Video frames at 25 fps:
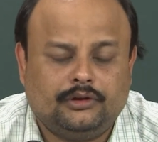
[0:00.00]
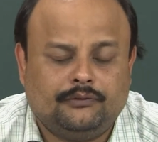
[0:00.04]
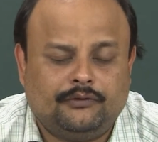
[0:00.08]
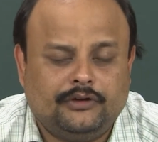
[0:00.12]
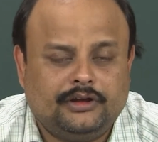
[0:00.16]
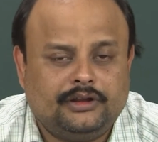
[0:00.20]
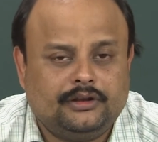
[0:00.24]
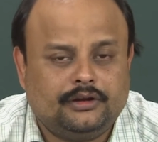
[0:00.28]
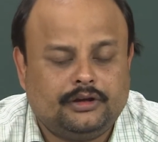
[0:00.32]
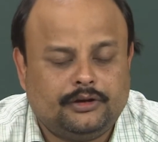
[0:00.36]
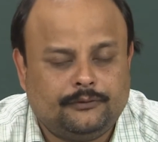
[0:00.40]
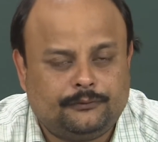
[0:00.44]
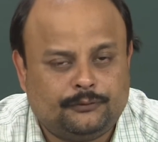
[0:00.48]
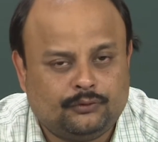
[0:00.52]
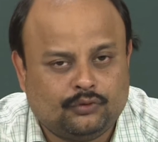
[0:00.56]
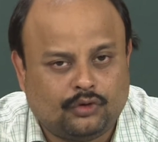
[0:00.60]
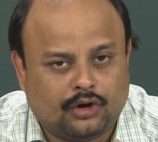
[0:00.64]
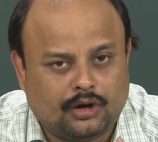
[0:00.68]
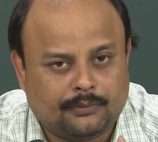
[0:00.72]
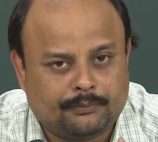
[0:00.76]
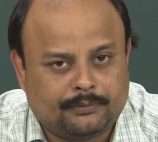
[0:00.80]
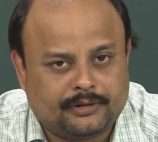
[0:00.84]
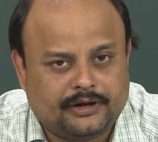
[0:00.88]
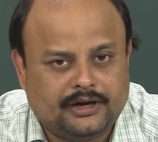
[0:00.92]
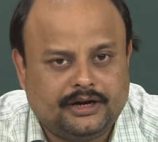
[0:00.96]
Even if you
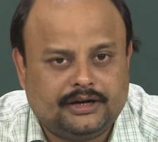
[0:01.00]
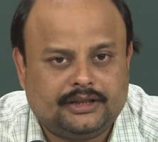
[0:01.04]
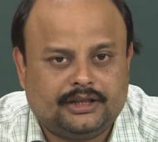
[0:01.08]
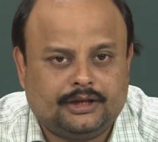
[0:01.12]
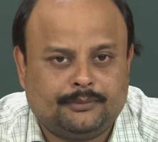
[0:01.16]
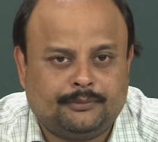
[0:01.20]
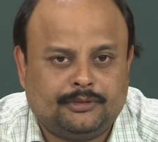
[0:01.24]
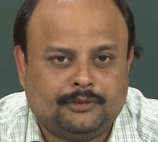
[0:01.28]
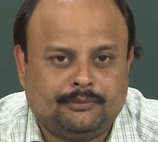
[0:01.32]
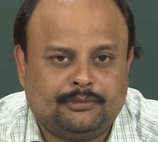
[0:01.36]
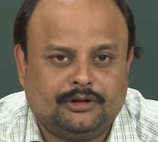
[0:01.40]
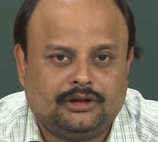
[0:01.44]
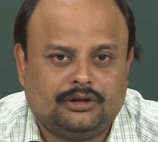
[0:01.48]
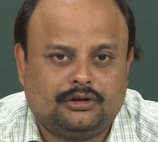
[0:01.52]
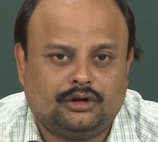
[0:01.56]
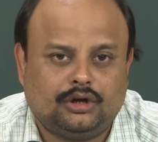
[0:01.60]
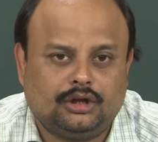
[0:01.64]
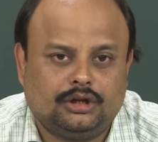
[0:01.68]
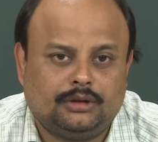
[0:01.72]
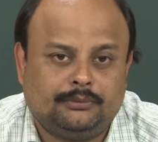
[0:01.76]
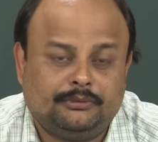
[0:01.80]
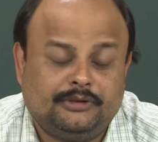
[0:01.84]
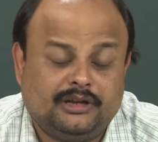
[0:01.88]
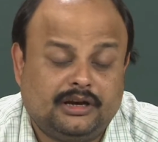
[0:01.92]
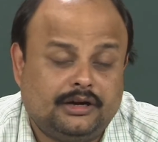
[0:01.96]
operate the bubble
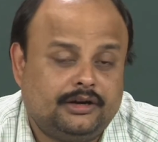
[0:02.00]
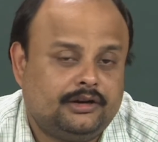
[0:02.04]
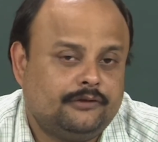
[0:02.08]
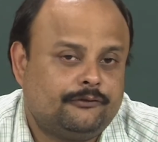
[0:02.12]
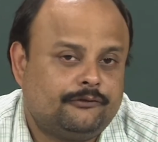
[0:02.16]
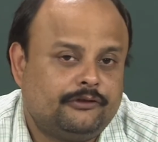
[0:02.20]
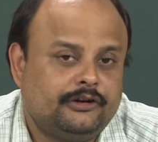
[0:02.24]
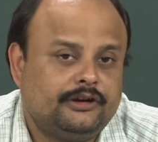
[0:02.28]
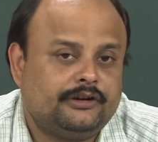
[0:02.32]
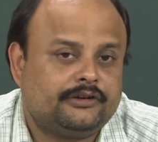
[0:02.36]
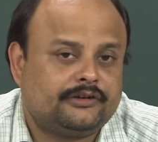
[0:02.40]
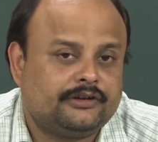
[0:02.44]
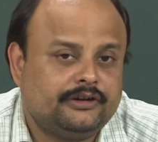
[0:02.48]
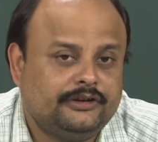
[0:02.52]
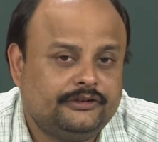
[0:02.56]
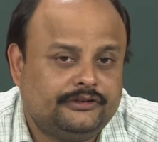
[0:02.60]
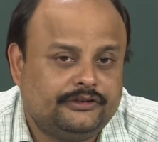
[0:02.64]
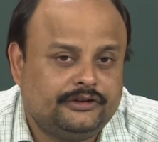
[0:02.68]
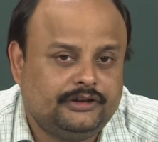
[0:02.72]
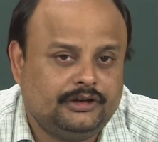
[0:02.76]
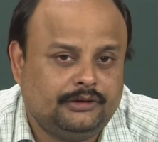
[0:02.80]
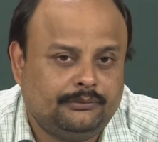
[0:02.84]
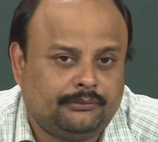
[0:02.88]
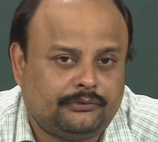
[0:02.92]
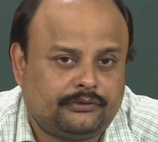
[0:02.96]
column, there are different
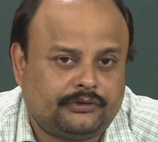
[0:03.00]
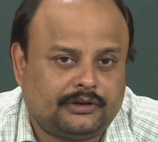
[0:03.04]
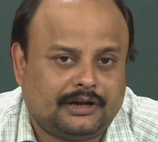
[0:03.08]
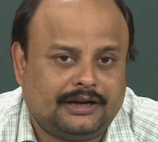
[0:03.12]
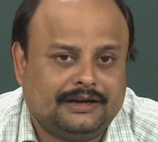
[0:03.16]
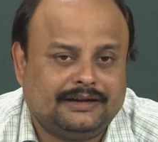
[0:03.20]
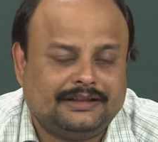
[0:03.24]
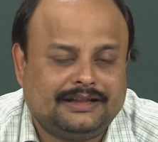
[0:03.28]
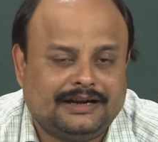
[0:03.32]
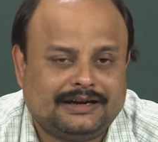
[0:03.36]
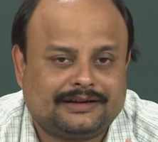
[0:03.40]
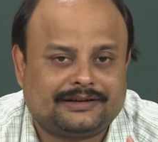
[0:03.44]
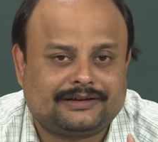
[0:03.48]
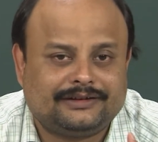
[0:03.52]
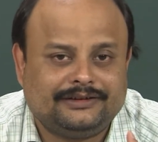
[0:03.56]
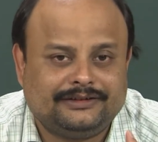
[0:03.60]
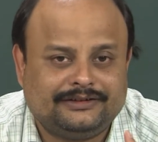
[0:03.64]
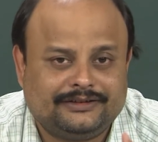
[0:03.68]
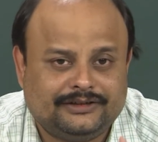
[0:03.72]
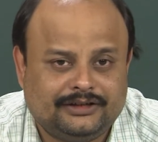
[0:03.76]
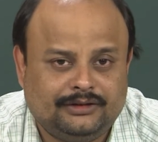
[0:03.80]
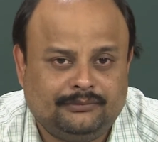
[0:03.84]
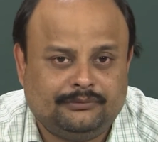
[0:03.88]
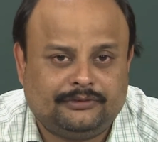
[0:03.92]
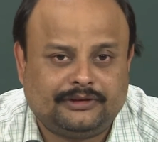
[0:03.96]
regimes, and that
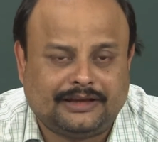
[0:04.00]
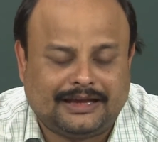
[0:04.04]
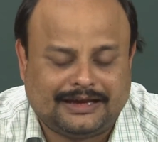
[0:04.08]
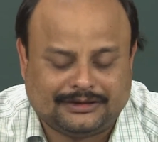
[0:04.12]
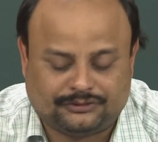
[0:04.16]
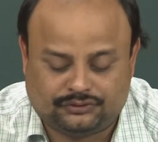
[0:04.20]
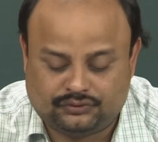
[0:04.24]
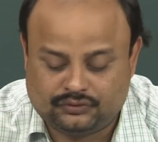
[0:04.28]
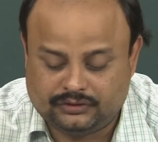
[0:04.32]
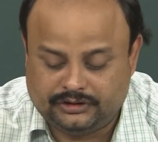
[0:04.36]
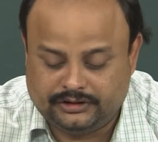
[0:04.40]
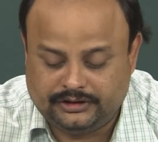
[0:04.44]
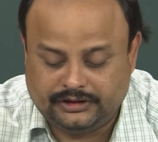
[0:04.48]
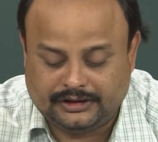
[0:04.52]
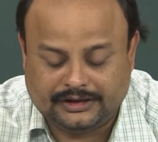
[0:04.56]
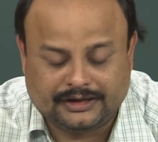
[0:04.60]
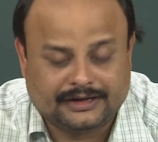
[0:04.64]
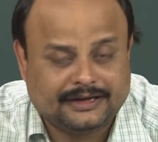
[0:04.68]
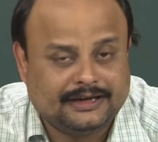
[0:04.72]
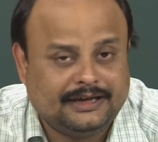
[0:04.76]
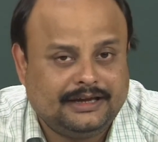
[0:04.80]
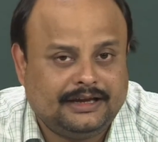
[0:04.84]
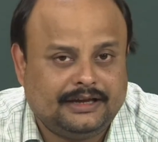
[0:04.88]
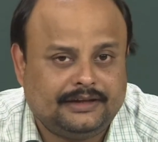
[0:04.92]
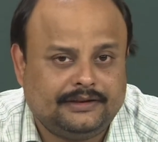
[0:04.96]
regimes actually,
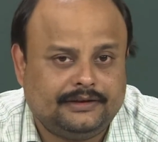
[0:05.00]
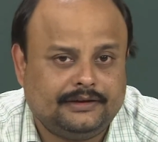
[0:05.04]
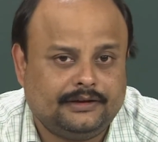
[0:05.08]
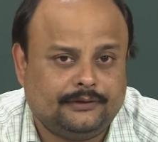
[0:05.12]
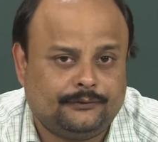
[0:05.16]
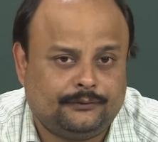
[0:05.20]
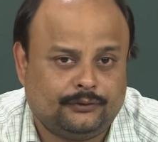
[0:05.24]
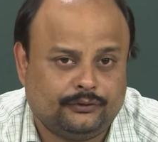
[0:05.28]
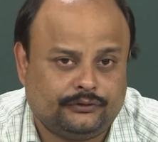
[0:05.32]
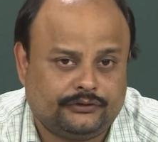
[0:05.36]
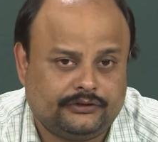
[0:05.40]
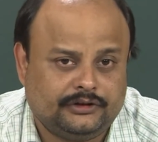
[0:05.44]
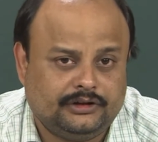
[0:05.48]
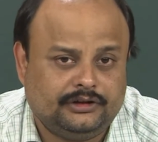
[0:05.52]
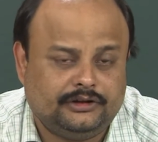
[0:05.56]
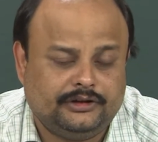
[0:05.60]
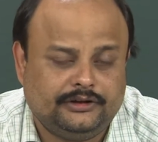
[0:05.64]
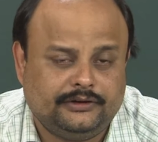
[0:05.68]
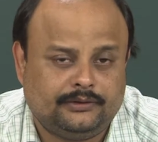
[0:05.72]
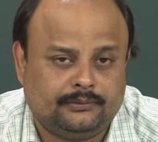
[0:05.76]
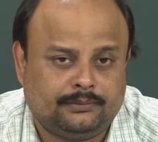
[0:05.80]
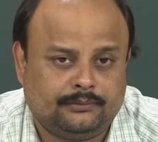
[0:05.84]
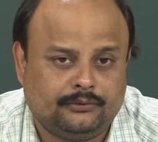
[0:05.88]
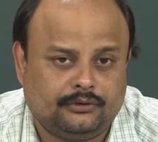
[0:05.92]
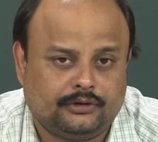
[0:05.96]
again if you see
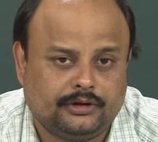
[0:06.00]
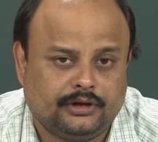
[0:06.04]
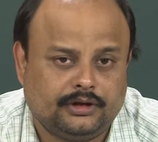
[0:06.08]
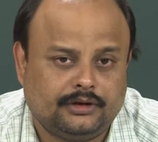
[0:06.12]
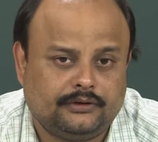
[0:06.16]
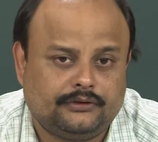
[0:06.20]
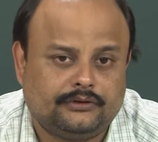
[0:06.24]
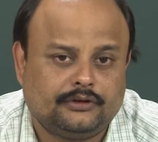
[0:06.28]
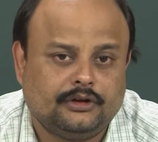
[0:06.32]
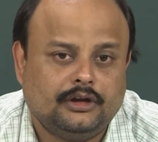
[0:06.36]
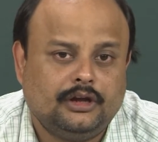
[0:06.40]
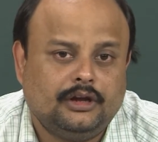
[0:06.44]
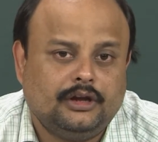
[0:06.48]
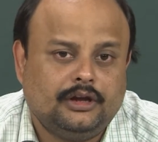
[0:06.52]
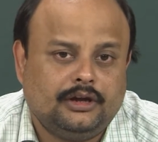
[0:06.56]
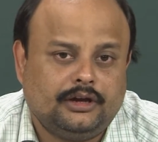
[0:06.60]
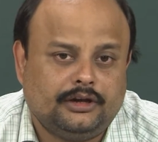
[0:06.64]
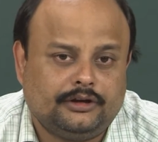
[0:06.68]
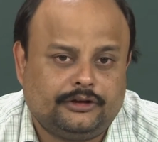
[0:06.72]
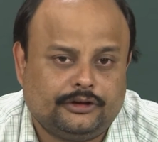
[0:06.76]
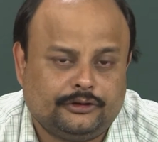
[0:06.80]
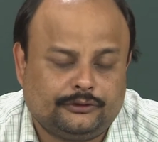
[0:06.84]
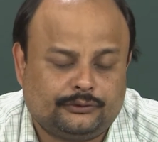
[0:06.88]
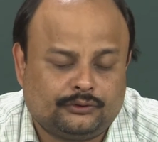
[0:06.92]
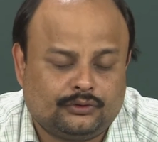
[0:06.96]
these things,
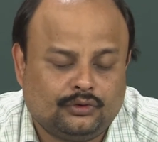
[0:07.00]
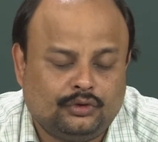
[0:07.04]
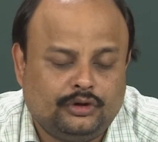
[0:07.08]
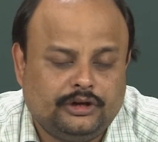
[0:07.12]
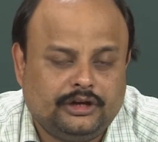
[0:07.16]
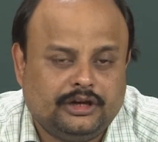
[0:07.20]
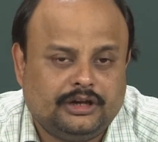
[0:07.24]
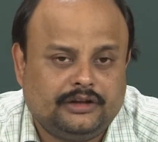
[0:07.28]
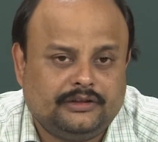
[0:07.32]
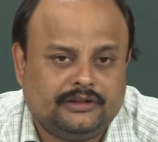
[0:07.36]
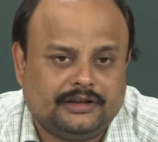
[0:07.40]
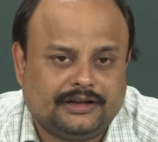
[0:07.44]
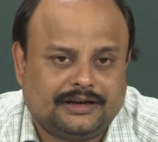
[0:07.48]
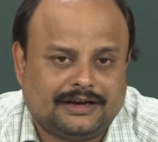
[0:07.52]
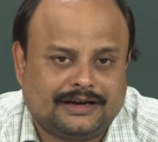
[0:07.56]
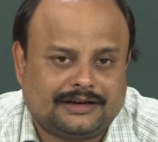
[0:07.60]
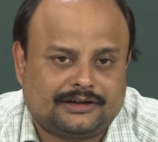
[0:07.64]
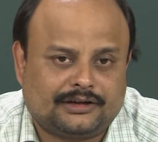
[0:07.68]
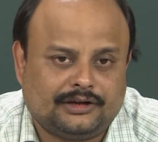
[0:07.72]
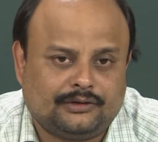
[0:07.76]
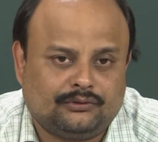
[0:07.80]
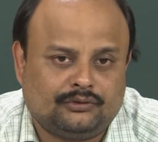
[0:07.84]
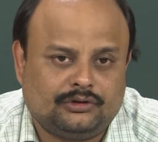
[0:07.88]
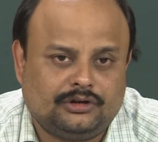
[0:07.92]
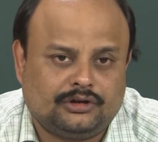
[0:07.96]
it is going in the
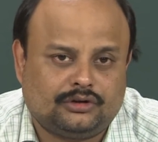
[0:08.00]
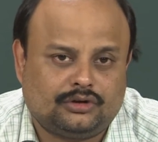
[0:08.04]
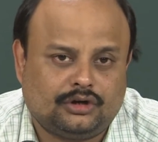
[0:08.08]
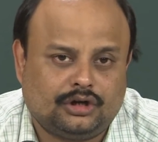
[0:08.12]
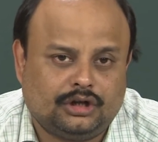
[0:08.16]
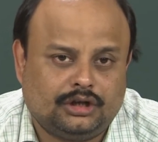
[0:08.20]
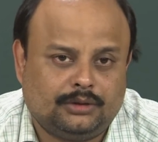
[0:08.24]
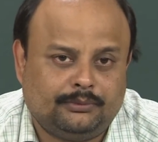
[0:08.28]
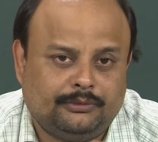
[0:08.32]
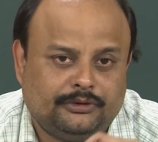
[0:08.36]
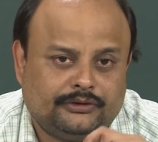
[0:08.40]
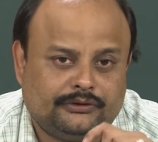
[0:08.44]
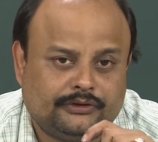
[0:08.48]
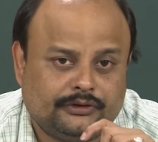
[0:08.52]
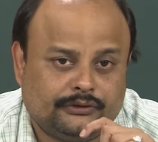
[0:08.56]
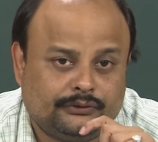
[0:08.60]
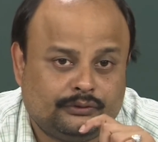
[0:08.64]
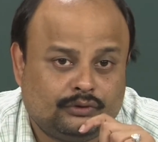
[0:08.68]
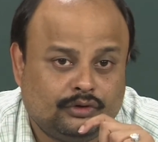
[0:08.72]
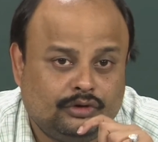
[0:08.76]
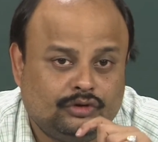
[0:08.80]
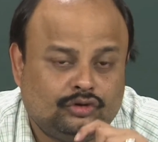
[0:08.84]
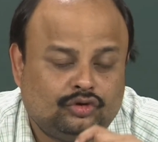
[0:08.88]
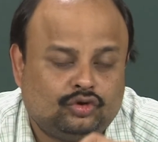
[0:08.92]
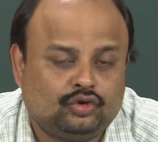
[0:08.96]
rectangular column, it
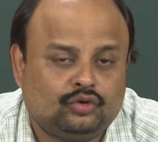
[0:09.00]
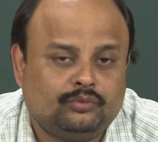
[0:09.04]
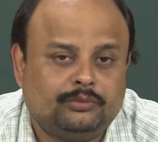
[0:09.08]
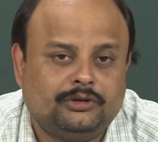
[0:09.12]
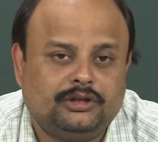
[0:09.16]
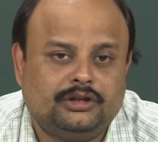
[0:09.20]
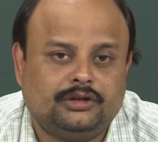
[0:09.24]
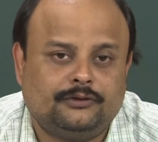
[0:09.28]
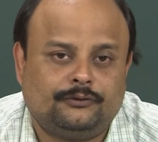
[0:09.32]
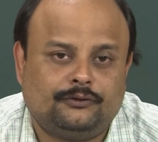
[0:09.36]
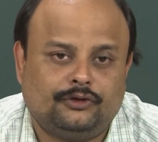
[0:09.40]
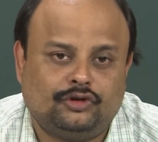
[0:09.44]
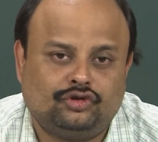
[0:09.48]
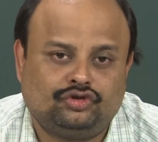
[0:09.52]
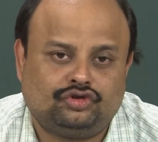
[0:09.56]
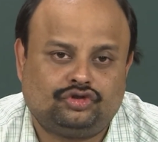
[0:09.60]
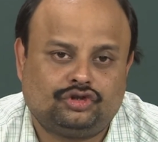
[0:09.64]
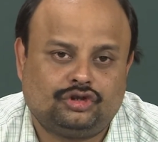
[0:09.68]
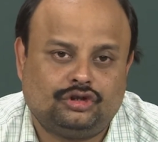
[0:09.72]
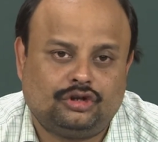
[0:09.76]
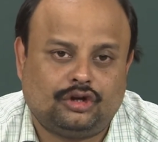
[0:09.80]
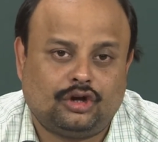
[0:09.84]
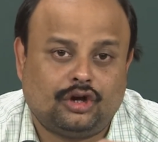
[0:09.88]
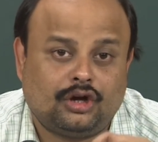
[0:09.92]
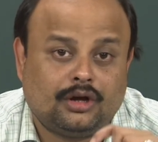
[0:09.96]
is going to be the
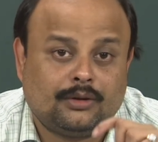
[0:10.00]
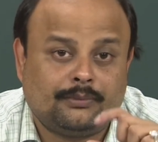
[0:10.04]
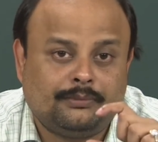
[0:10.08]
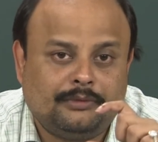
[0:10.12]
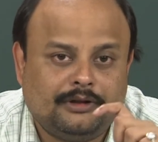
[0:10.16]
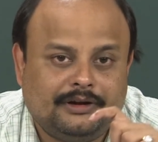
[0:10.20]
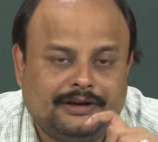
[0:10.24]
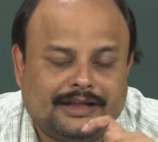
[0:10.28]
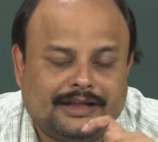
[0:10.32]
function of the